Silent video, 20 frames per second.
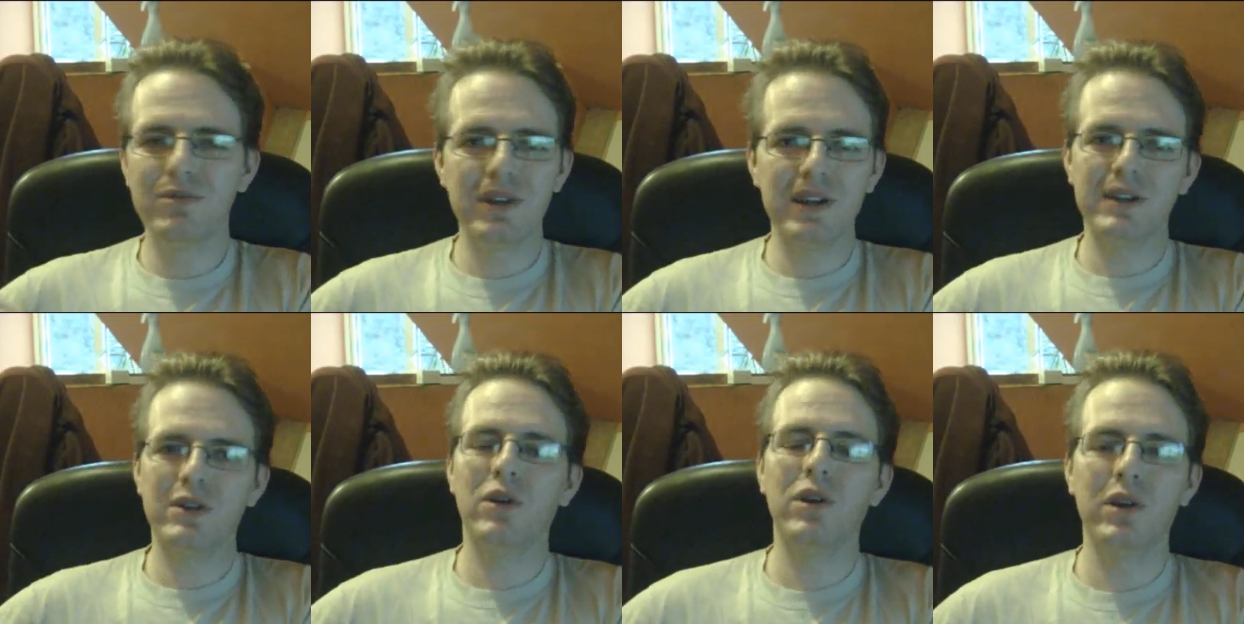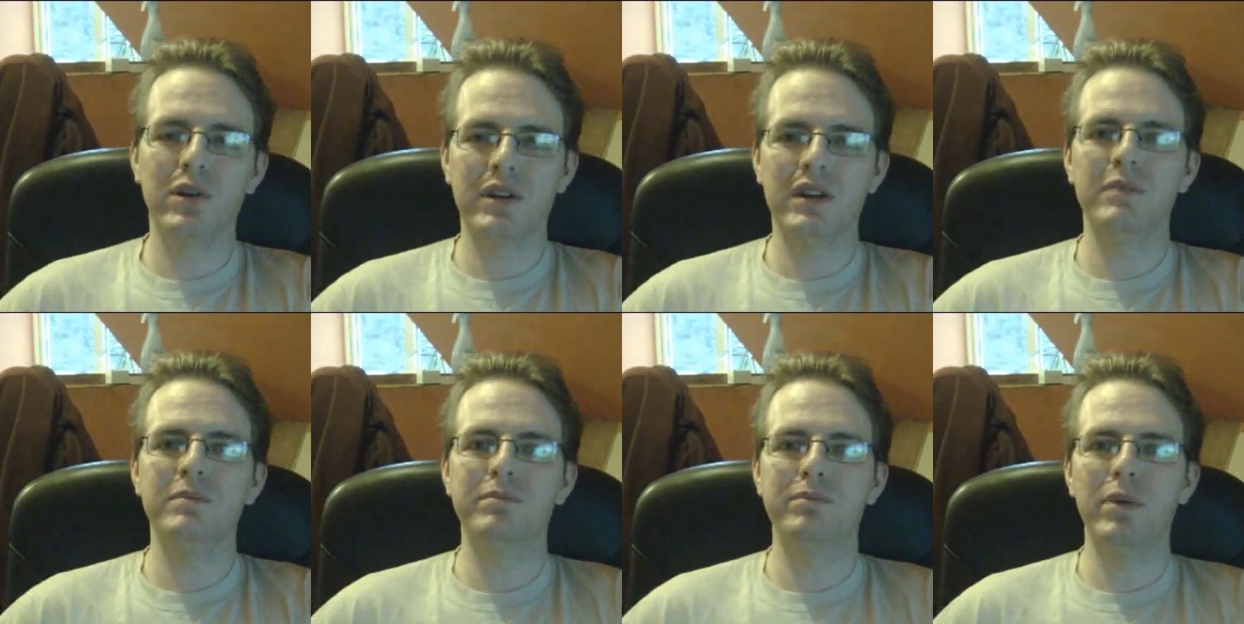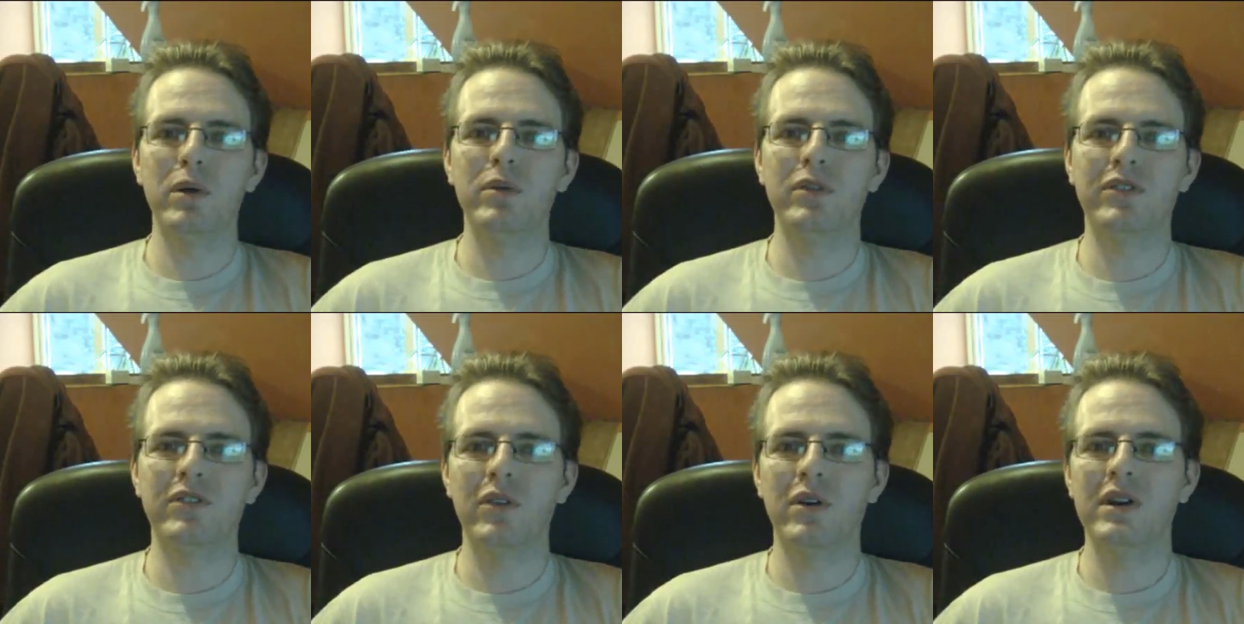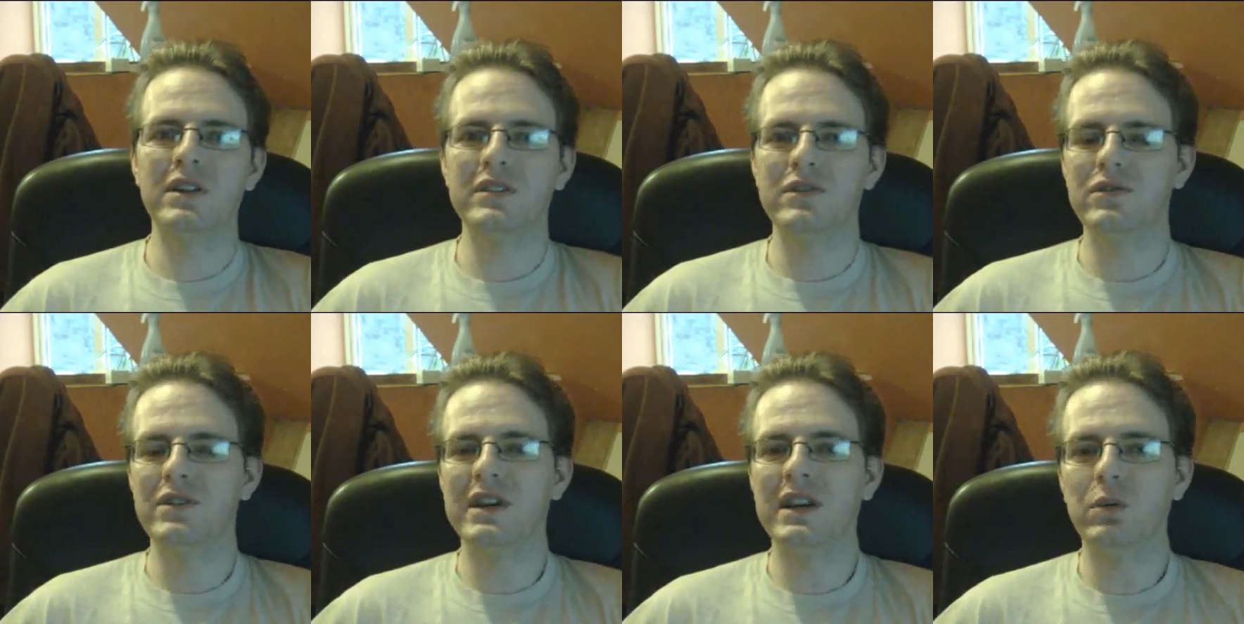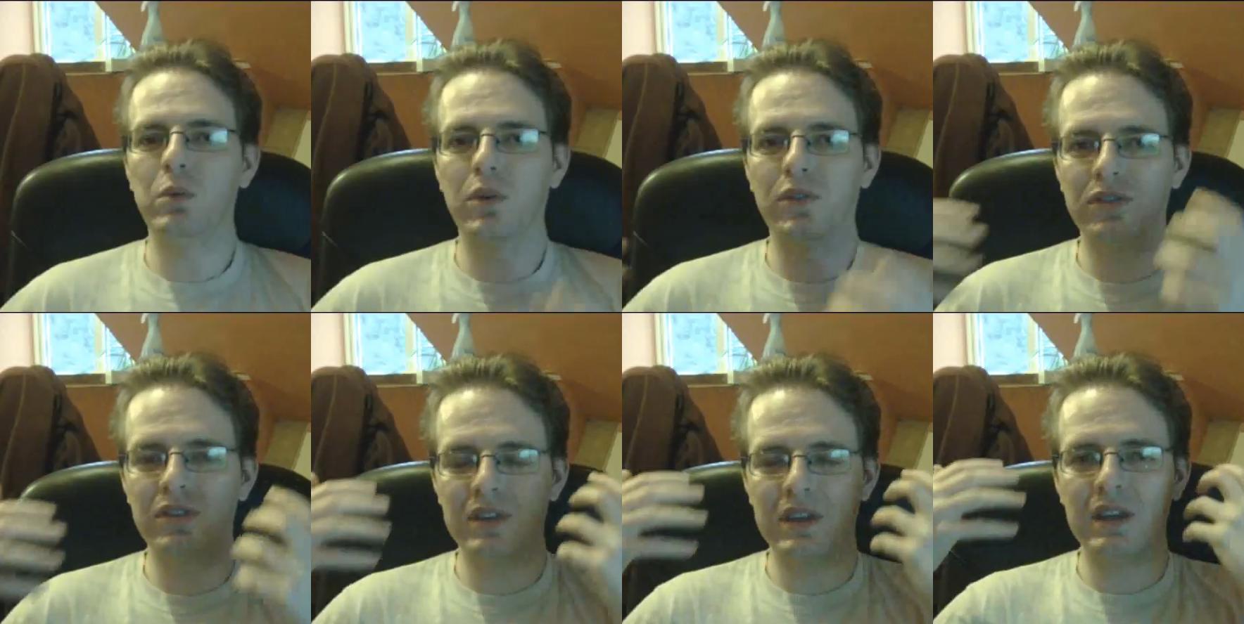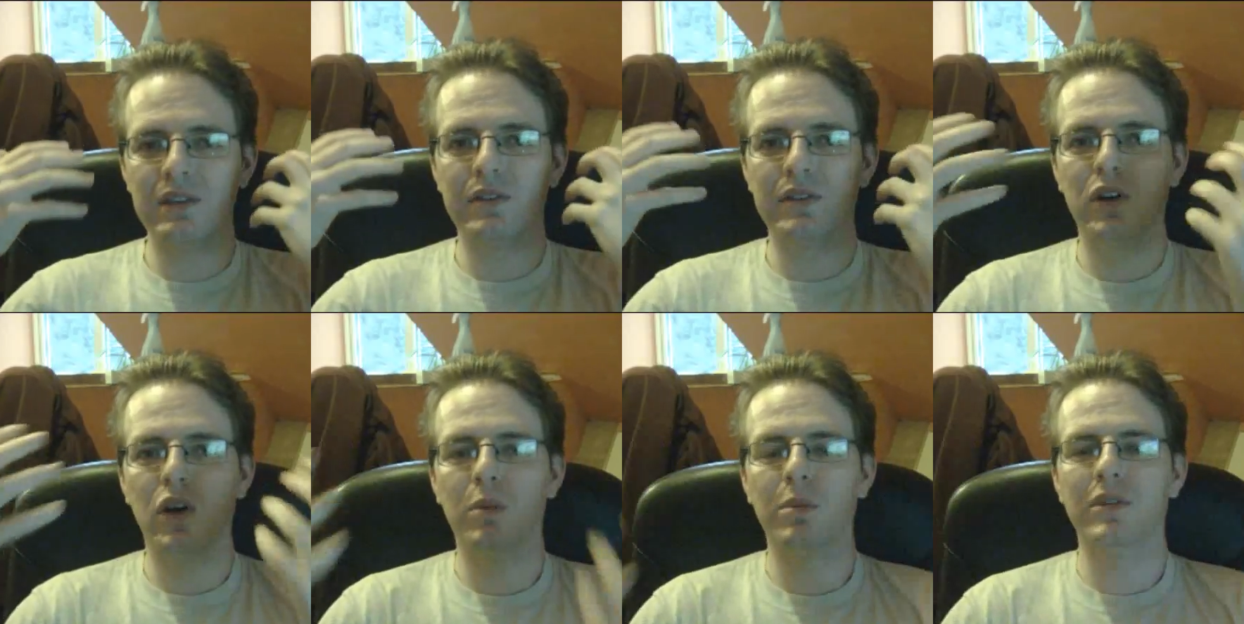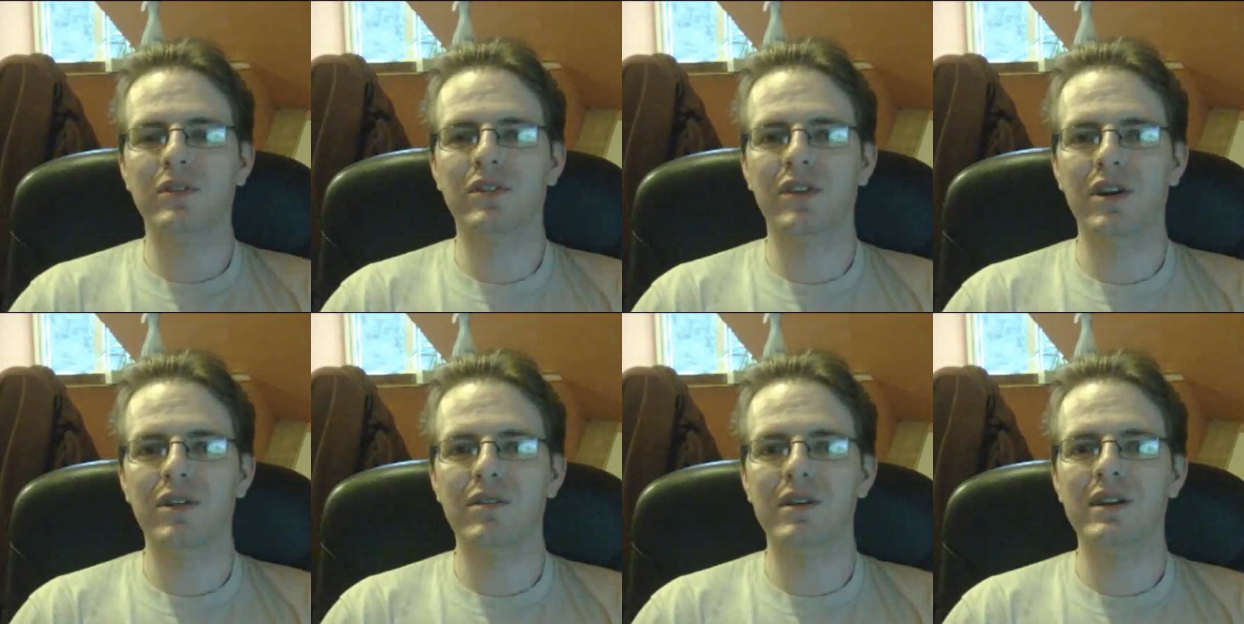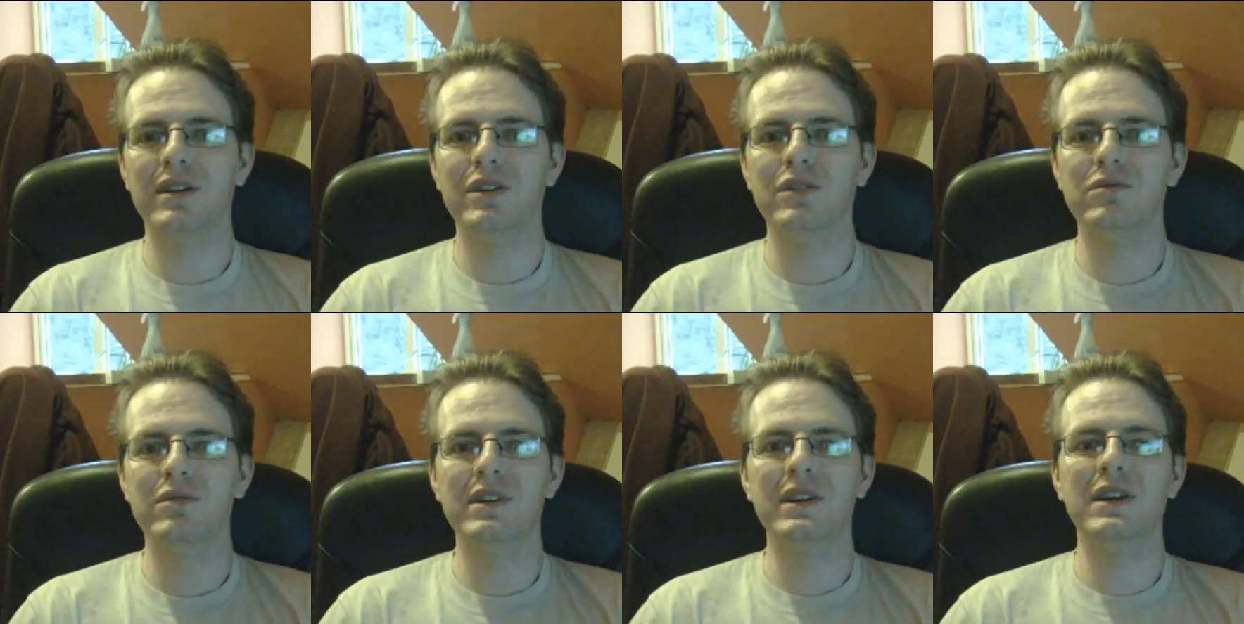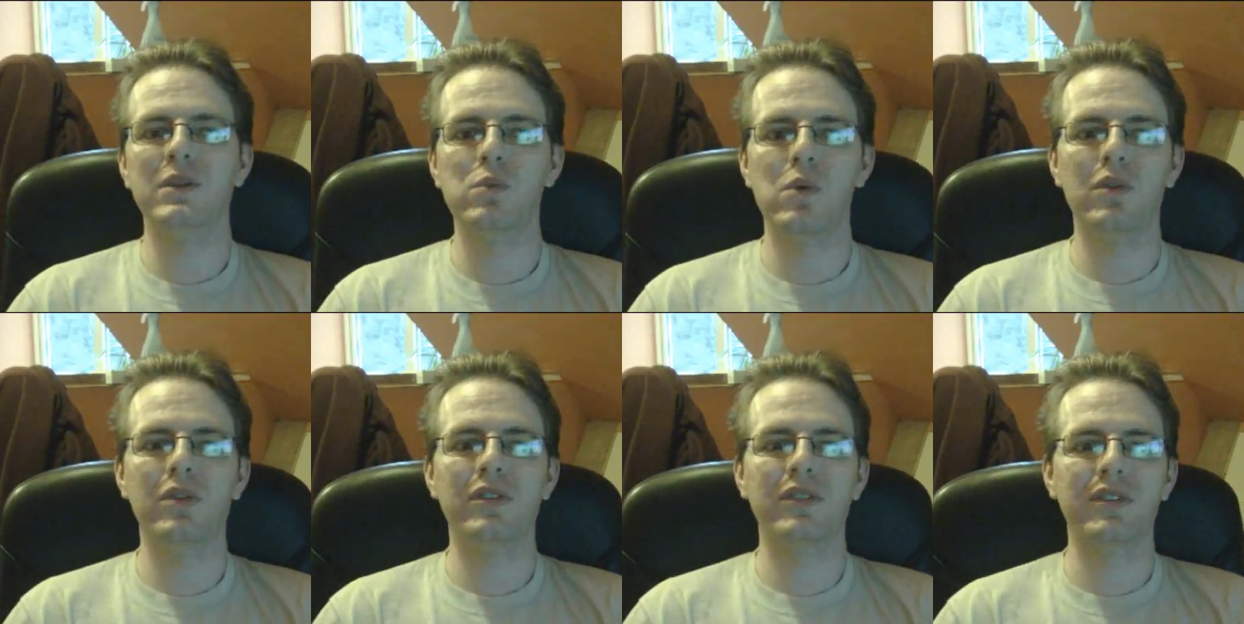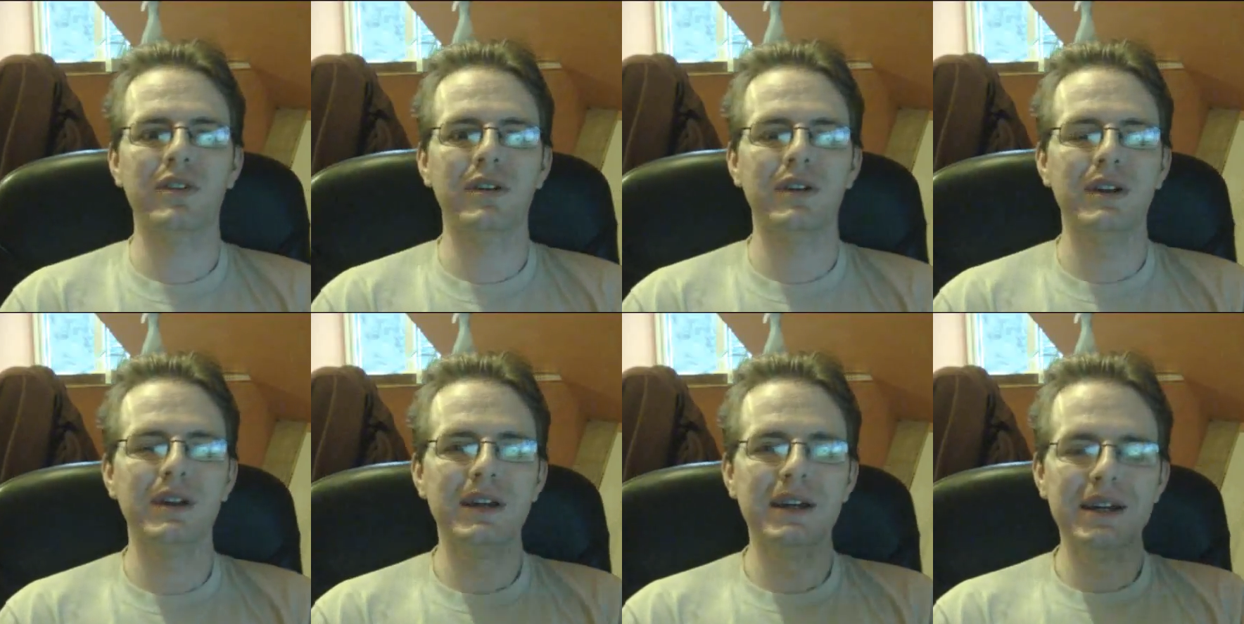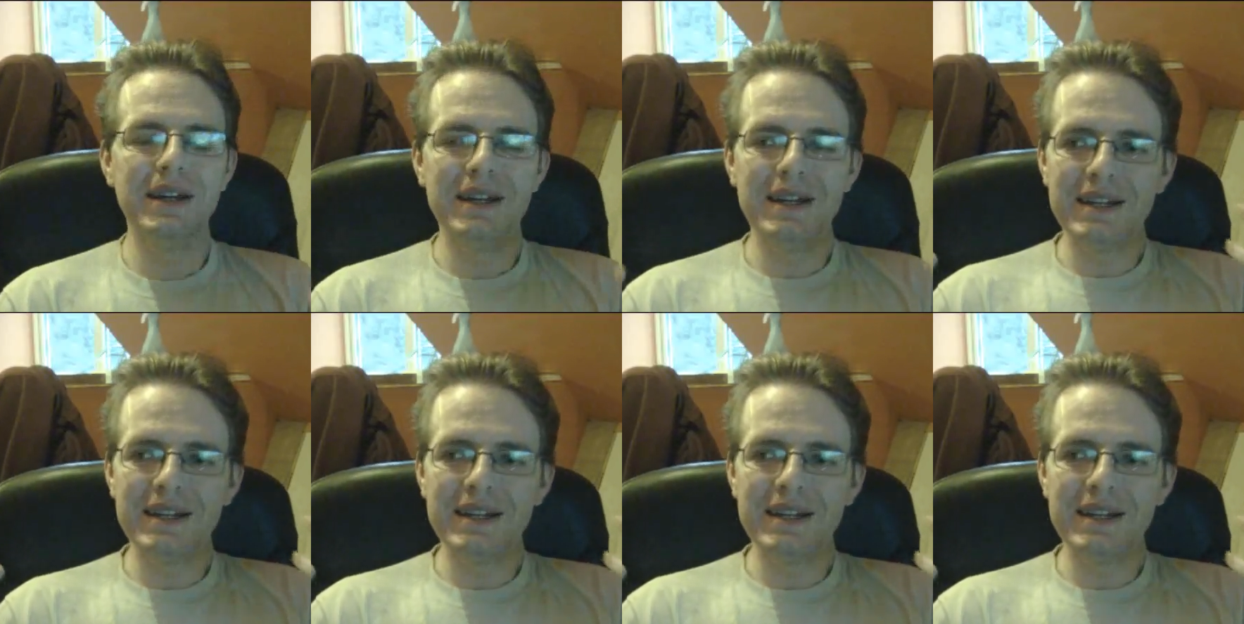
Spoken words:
You really got to look at it in both sides. You really want to give a commentary, and you really want to